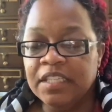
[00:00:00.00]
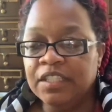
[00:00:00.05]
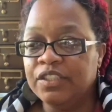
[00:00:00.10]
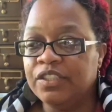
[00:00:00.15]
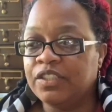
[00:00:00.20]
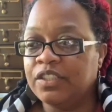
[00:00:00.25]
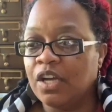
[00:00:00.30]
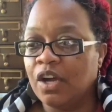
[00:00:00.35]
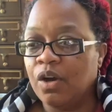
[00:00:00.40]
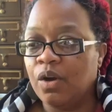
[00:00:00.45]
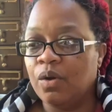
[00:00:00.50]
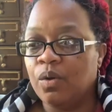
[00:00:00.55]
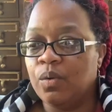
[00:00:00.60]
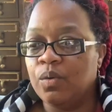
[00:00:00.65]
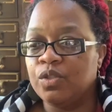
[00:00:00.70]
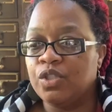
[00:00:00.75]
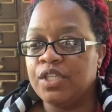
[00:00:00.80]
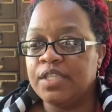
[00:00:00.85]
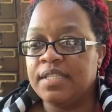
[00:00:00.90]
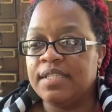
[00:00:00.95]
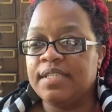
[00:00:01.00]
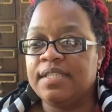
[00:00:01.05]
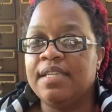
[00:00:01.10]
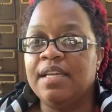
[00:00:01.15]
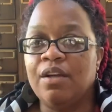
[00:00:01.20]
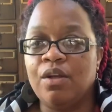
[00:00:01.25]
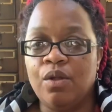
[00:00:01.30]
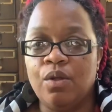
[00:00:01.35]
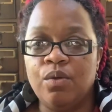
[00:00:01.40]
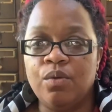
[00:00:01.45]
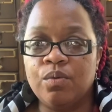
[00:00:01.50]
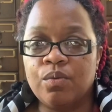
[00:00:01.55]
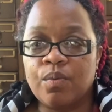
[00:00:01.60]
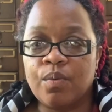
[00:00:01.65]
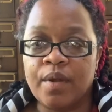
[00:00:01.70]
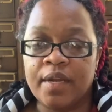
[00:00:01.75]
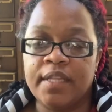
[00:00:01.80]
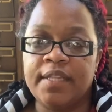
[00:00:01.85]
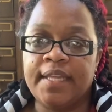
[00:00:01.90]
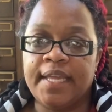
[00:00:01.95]
So she's still
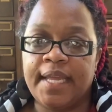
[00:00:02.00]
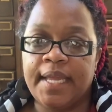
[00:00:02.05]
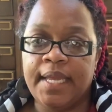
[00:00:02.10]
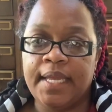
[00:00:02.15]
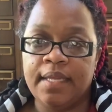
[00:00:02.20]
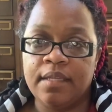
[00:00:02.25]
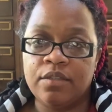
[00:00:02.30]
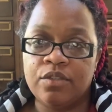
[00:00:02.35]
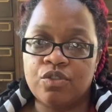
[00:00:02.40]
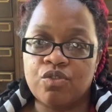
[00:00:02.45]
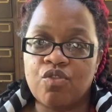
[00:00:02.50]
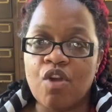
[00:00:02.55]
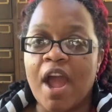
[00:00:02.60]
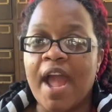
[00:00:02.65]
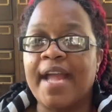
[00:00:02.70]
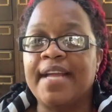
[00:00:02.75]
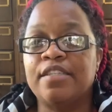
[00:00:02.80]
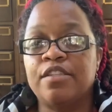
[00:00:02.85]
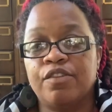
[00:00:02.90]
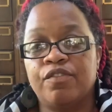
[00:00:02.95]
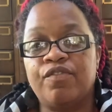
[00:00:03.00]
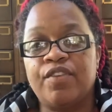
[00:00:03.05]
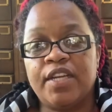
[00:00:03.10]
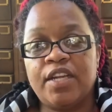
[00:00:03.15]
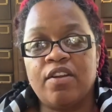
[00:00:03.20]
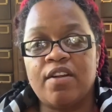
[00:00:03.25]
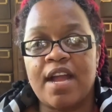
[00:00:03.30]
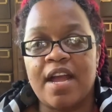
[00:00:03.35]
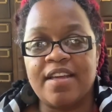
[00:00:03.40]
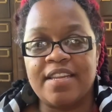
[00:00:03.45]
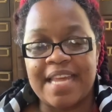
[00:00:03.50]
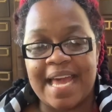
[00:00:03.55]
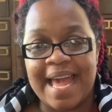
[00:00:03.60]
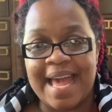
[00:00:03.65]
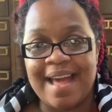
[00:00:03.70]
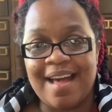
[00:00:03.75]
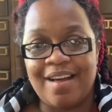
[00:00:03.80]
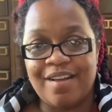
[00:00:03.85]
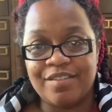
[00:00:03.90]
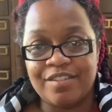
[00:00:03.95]
really trying to figure out
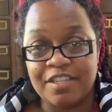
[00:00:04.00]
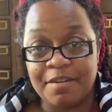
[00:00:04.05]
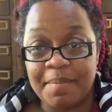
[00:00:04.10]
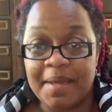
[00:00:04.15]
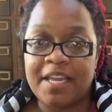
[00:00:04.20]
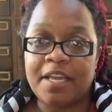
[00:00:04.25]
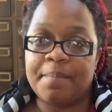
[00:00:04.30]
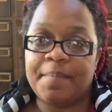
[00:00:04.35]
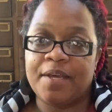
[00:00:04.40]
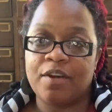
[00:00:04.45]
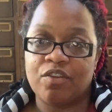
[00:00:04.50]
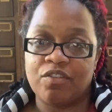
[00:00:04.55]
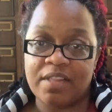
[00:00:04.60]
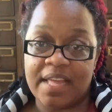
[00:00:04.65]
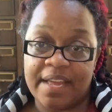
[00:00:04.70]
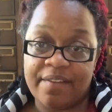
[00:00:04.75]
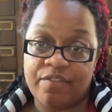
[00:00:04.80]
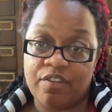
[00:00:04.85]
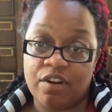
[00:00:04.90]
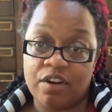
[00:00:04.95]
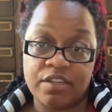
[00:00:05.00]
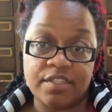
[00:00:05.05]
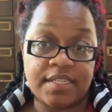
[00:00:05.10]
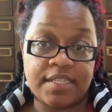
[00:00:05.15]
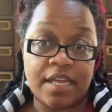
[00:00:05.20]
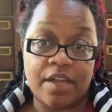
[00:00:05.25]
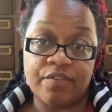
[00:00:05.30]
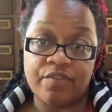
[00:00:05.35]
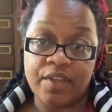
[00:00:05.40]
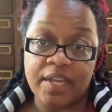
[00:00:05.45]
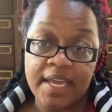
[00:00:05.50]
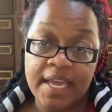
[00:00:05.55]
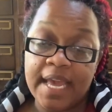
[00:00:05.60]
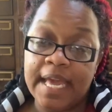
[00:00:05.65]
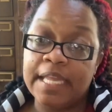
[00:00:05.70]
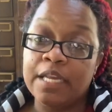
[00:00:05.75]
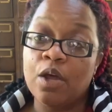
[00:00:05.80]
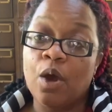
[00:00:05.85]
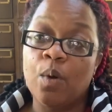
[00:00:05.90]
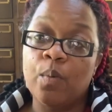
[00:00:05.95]
how to make a better life for herself
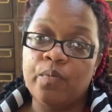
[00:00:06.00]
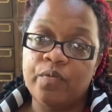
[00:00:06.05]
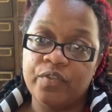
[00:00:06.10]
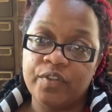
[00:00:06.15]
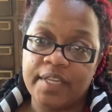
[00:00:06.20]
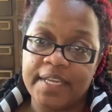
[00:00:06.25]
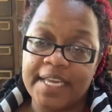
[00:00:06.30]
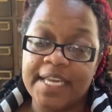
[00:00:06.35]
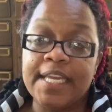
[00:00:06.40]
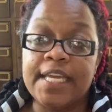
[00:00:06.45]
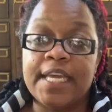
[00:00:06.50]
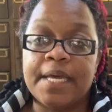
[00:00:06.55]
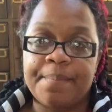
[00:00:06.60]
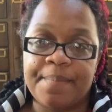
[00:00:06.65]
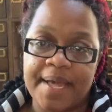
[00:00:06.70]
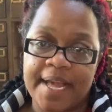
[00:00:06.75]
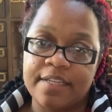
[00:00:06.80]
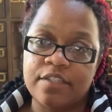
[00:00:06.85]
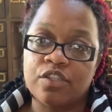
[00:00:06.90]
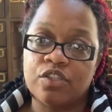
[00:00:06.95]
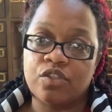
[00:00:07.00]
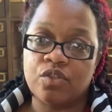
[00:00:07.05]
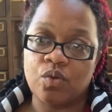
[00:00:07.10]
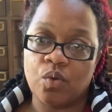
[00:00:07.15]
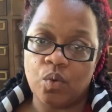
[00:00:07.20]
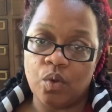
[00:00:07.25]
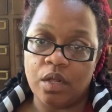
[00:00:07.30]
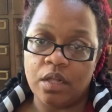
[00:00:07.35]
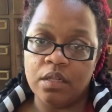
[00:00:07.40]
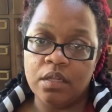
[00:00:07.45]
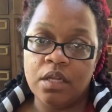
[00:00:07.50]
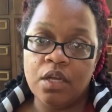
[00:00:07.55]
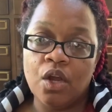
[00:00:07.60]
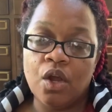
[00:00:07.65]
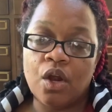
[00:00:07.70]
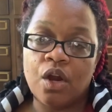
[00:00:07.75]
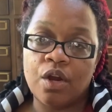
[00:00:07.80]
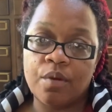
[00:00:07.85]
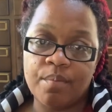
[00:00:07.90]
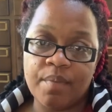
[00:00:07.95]
and hopefully get back to school.
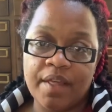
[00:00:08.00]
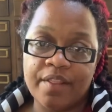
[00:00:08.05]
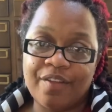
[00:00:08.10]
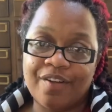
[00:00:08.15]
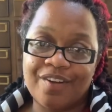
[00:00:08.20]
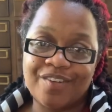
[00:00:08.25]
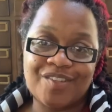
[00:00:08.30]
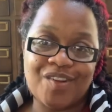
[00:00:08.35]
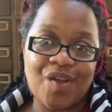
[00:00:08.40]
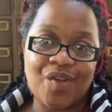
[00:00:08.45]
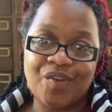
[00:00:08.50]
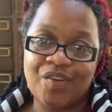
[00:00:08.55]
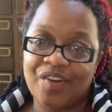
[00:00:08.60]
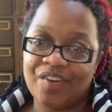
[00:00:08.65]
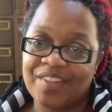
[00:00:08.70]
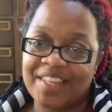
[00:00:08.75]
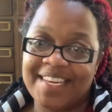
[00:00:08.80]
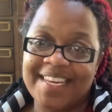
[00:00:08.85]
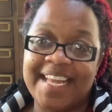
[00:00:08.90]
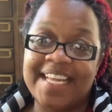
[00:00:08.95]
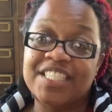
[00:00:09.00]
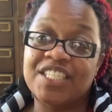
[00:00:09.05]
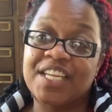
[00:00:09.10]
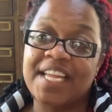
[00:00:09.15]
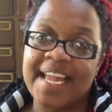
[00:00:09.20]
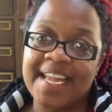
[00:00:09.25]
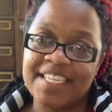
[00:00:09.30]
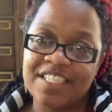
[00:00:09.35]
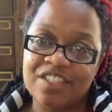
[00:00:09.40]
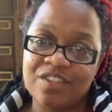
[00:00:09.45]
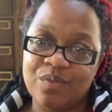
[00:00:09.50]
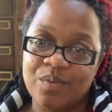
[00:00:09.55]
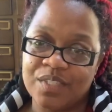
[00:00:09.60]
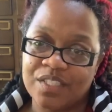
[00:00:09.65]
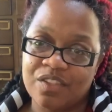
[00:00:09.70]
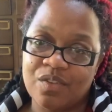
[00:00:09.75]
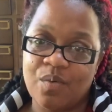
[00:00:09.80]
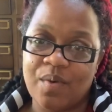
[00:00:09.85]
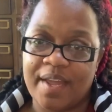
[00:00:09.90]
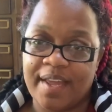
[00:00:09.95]
Her mother told her that education was
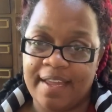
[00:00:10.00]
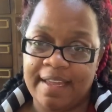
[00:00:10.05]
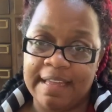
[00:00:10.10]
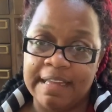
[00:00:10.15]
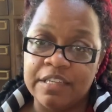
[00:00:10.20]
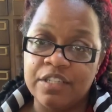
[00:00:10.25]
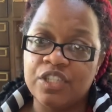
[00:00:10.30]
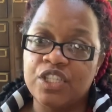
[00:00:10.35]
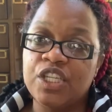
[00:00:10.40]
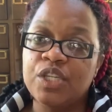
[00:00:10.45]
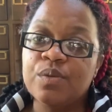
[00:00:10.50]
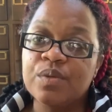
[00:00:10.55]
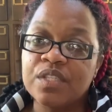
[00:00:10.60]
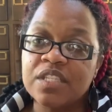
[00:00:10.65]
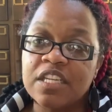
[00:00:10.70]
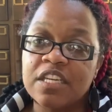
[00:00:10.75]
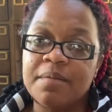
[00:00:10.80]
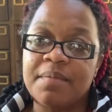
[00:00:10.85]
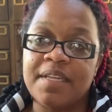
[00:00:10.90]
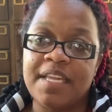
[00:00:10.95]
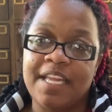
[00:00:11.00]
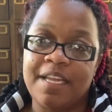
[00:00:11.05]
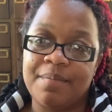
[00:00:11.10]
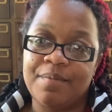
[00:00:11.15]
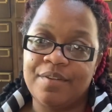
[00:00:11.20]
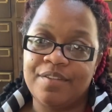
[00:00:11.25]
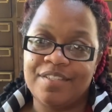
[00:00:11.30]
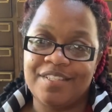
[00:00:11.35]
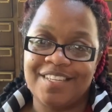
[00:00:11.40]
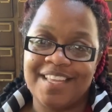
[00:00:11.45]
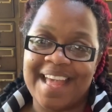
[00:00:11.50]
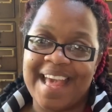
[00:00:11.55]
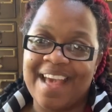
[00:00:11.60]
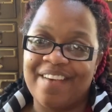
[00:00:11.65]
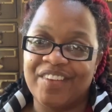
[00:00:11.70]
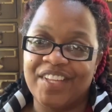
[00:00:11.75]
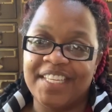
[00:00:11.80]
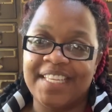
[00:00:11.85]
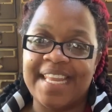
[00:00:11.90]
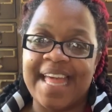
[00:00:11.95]
the way she was gonna be able to
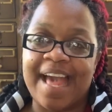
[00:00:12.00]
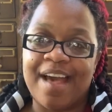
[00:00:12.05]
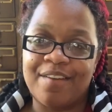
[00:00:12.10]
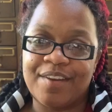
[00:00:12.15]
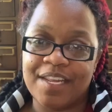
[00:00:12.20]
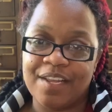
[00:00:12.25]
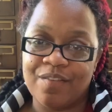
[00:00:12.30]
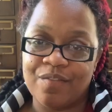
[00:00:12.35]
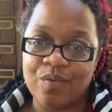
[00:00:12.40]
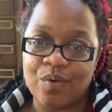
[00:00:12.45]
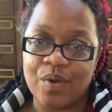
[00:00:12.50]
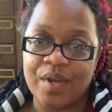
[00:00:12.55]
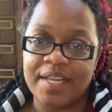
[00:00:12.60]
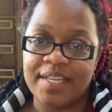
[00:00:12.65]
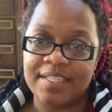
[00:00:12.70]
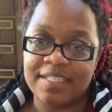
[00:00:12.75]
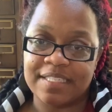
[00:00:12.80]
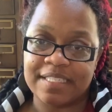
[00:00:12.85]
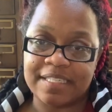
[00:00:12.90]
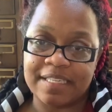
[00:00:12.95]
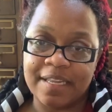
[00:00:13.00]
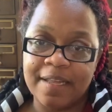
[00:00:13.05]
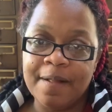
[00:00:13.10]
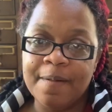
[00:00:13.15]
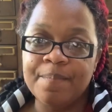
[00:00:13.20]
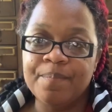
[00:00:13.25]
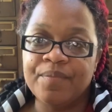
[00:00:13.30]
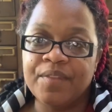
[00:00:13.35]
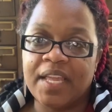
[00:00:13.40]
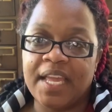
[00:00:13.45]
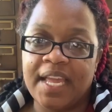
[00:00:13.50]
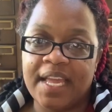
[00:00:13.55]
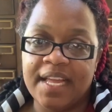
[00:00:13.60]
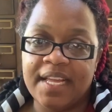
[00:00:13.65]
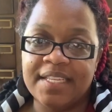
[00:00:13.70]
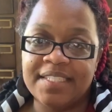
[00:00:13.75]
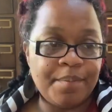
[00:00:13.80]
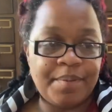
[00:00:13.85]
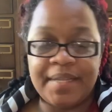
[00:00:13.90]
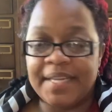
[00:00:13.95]
have a louding voice
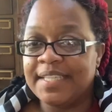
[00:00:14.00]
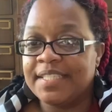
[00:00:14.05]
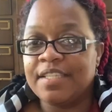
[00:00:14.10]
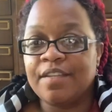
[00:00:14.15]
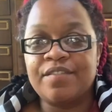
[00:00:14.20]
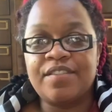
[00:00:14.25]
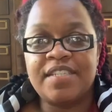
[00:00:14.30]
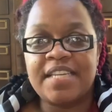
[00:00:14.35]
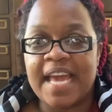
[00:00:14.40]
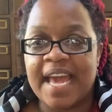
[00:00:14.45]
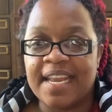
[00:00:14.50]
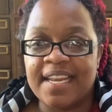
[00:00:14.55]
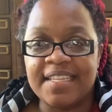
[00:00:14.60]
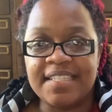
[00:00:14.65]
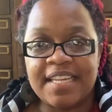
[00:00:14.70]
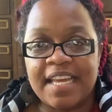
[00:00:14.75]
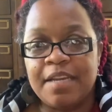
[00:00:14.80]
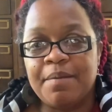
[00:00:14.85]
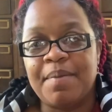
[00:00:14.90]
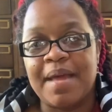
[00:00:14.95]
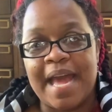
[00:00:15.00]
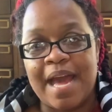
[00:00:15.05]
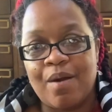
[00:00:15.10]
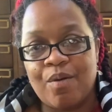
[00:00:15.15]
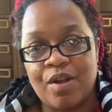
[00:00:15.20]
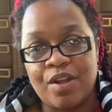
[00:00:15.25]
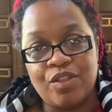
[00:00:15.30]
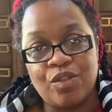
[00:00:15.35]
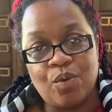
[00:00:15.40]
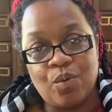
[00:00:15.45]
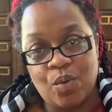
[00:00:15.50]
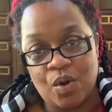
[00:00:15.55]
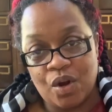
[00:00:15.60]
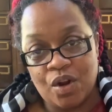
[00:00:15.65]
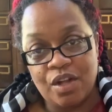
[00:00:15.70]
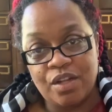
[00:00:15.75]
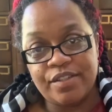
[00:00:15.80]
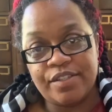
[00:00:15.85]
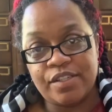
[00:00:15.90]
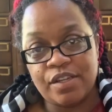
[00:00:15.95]
and a place of status and power in the
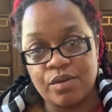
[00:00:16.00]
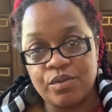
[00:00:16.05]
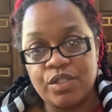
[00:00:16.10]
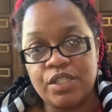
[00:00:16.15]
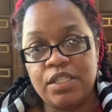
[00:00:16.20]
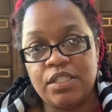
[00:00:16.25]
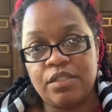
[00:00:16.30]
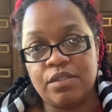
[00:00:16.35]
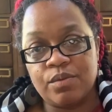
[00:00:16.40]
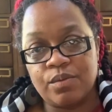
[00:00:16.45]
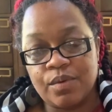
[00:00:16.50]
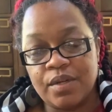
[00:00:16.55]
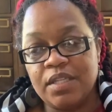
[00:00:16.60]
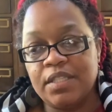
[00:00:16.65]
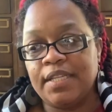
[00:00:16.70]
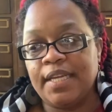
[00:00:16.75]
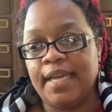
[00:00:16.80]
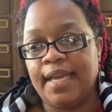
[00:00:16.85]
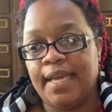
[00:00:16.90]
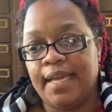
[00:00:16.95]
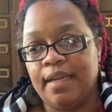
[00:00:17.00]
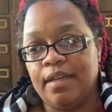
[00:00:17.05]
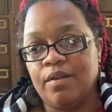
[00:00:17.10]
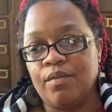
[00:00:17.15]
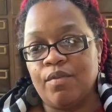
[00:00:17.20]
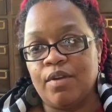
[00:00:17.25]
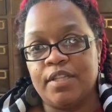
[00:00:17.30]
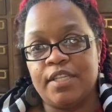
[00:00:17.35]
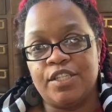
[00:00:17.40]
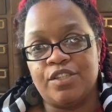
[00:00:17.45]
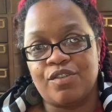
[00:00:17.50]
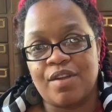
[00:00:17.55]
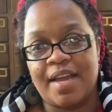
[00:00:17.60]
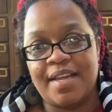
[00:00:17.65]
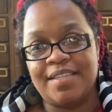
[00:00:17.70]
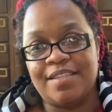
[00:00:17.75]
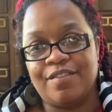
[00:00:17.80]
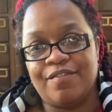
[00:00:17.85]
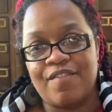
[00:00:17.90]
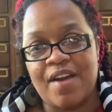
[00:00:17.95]
world. So she's really, really
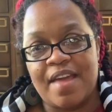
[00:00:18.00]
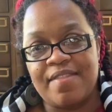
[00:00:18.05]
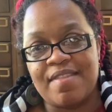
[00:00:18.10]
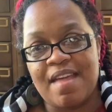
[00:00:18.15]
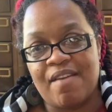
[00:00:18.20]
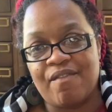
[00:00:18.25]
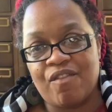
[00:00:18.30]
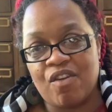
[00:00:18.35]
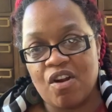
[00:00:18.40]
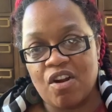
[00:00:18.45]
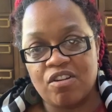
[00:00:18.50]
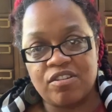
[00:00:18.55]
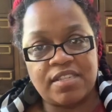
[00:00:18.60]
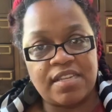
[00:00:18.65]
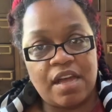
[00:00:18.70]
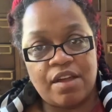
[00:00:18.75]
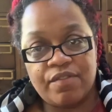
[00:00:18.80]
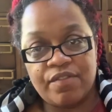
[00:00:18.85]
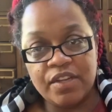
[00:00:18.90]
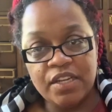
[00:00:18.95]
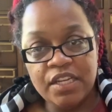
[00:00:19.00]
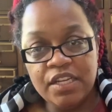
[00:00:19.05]
trying to find that for herself.